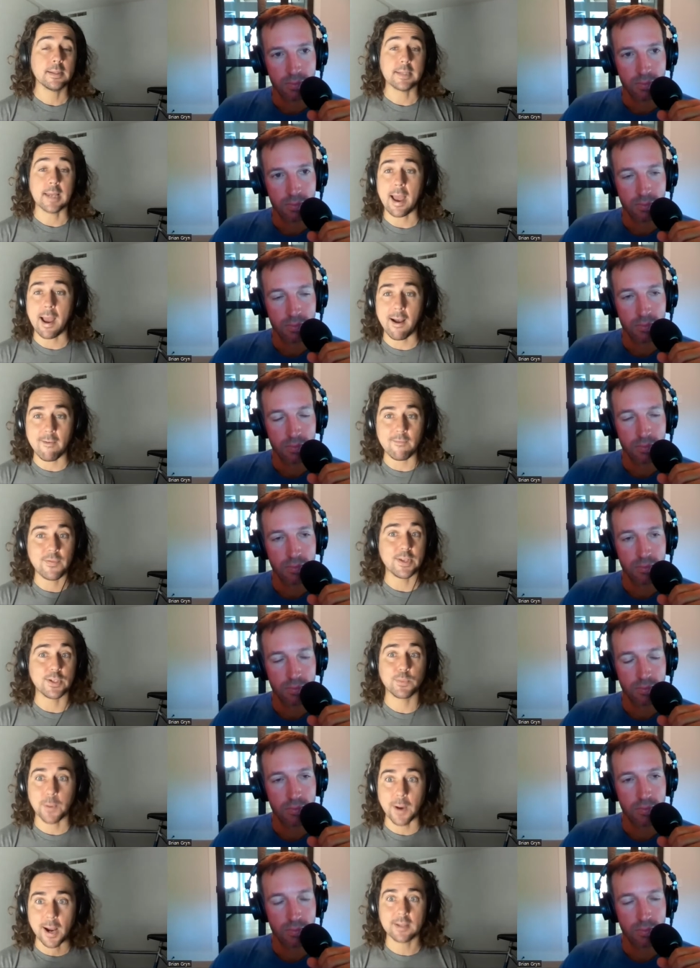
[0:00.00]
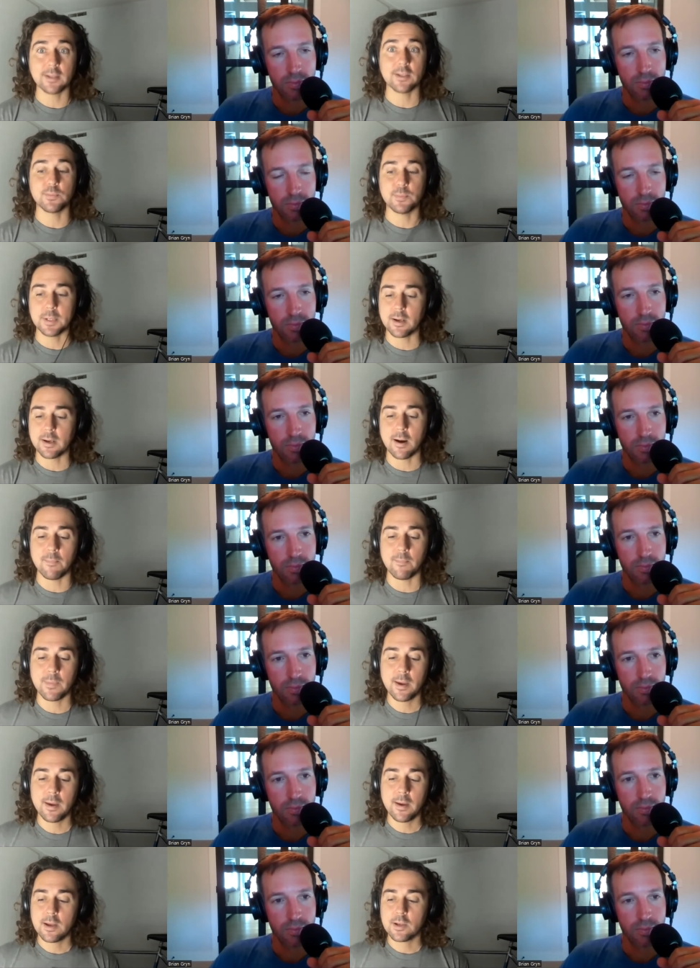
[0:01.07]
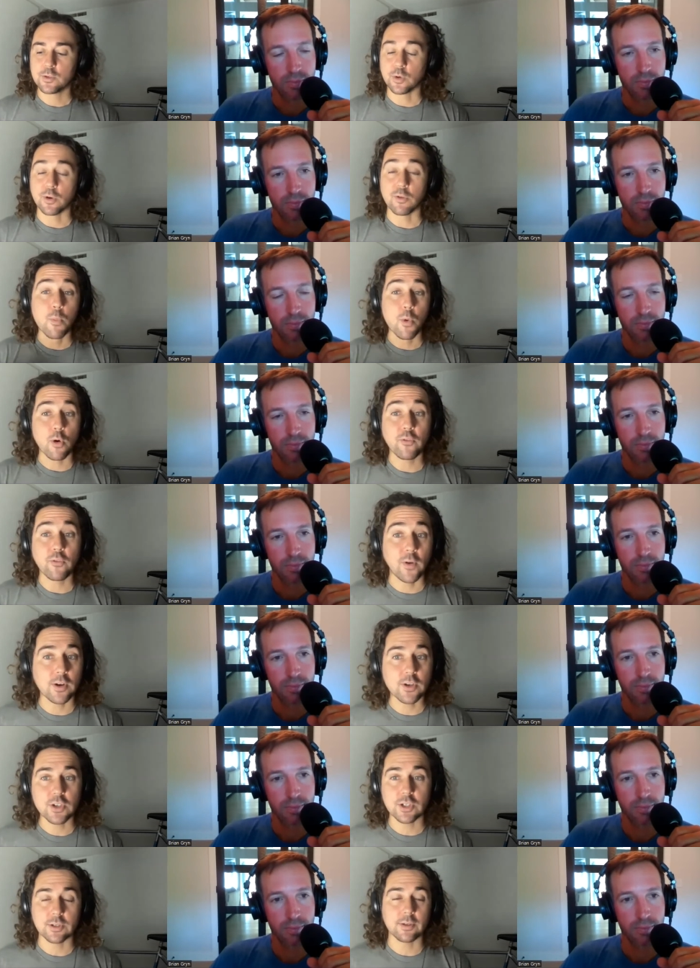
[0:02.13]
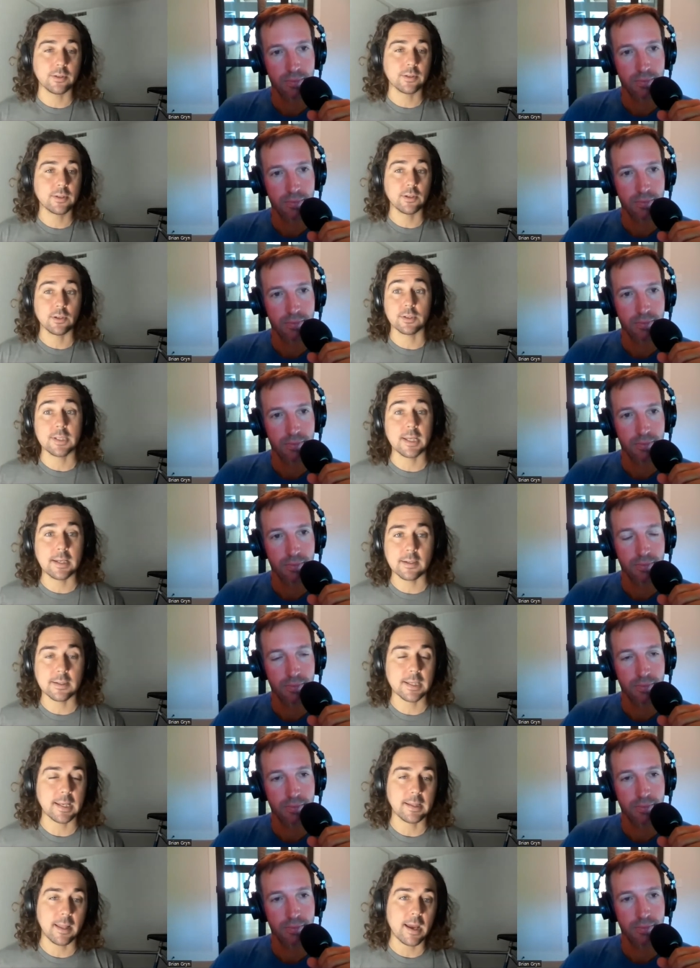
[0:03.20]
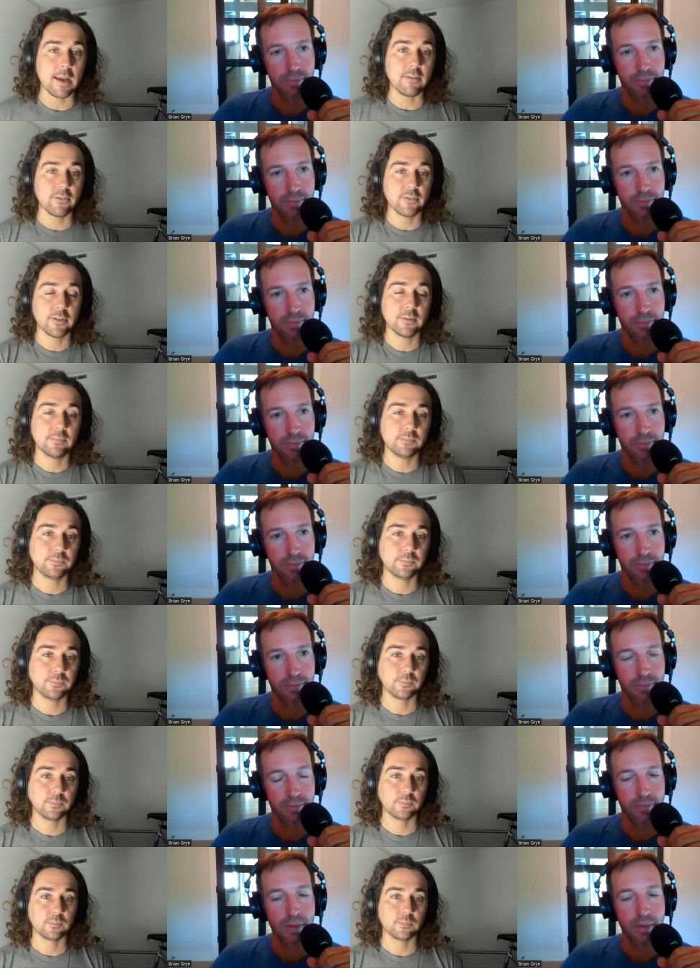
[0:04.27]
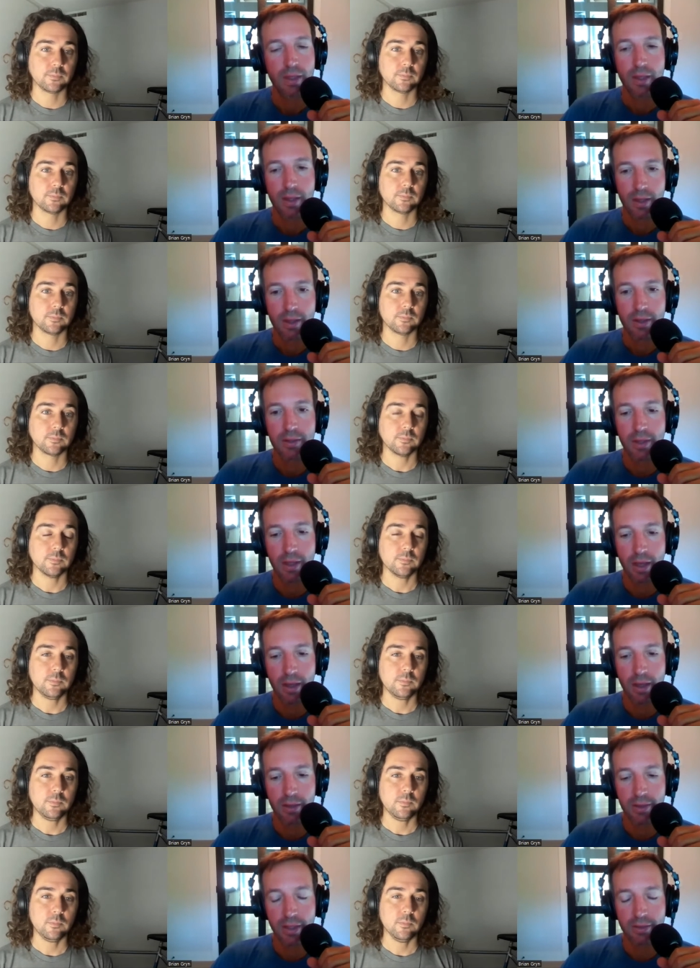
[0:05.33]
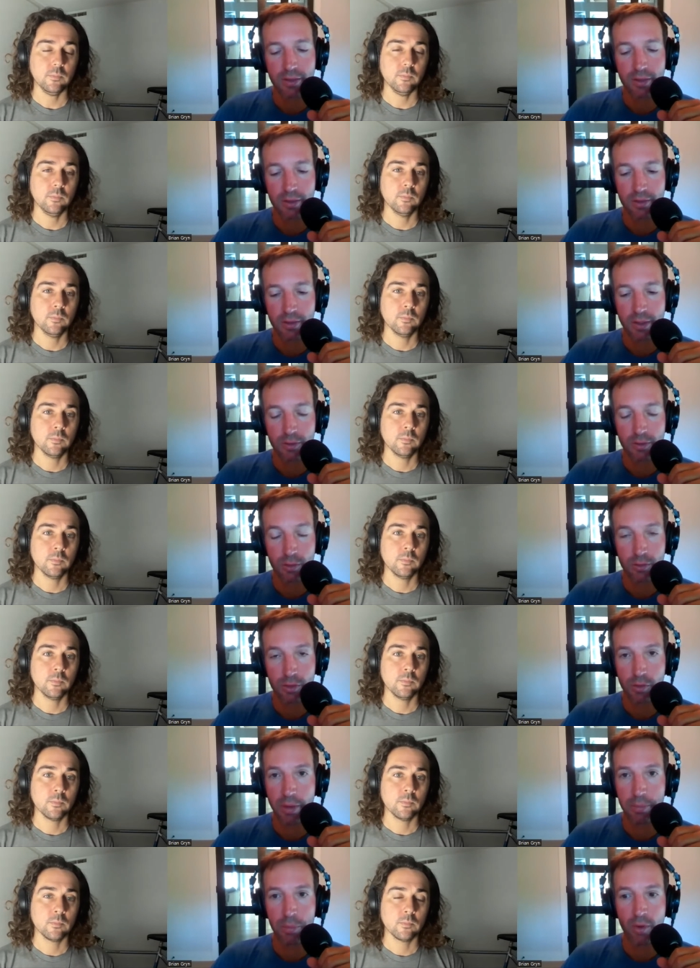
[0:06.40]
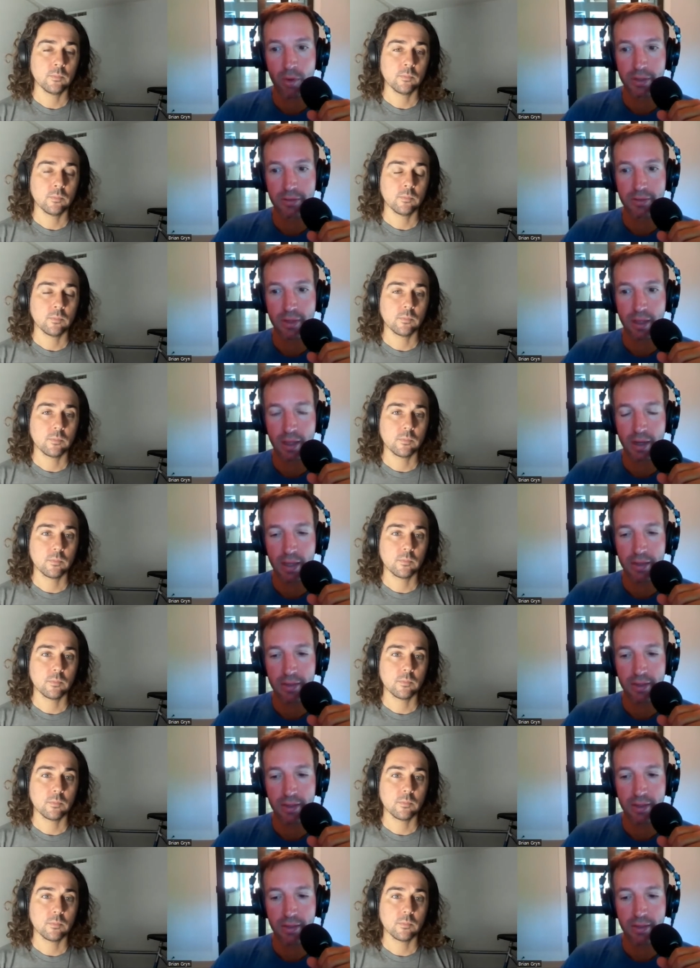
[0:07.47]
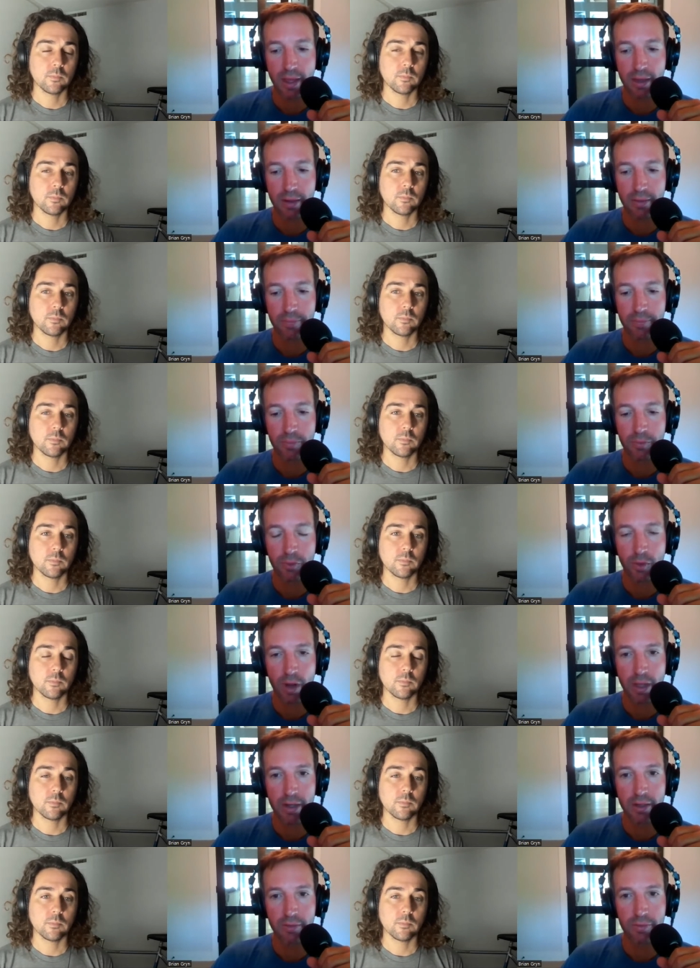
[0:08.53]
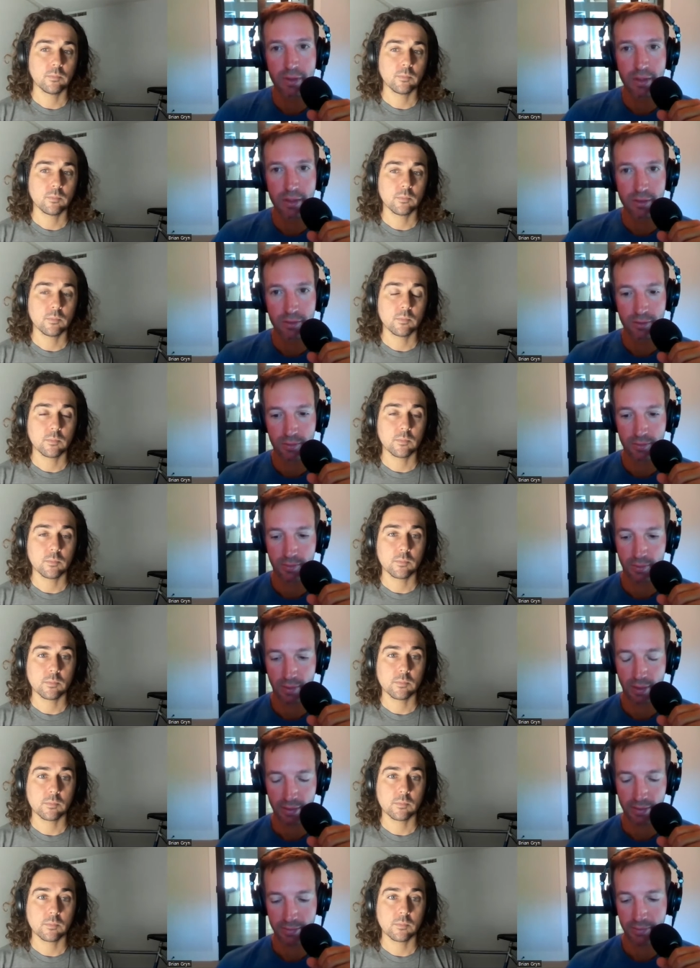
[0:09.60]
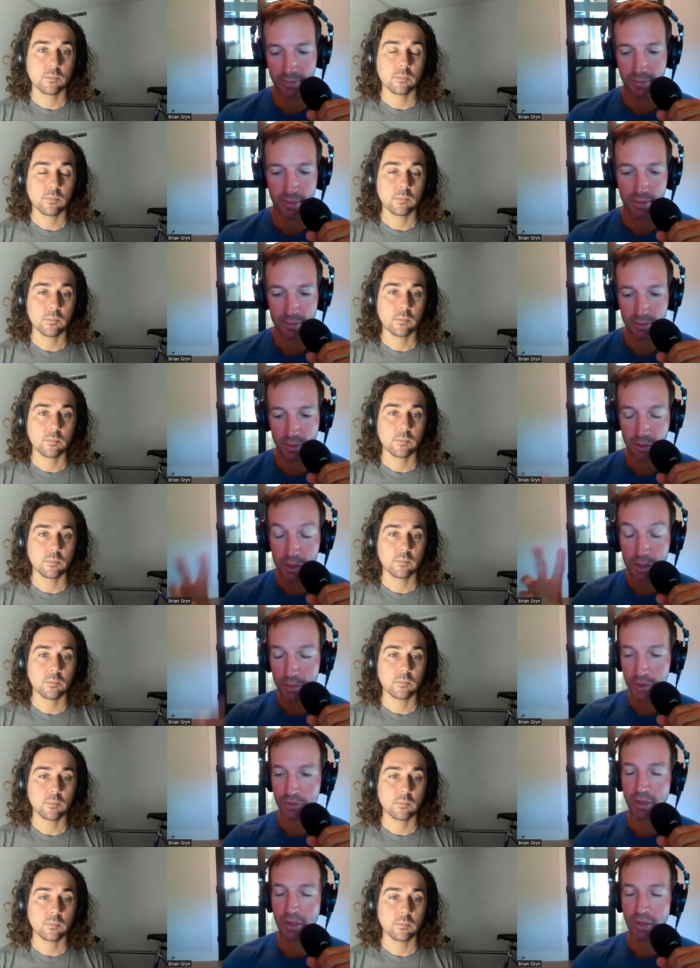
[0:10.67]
Speaker 1: to have this practice become sort of more functional to your day-to-day life.
Speaker 2: Yeah, that's it. That, those are great points. And I think that for any of these like acute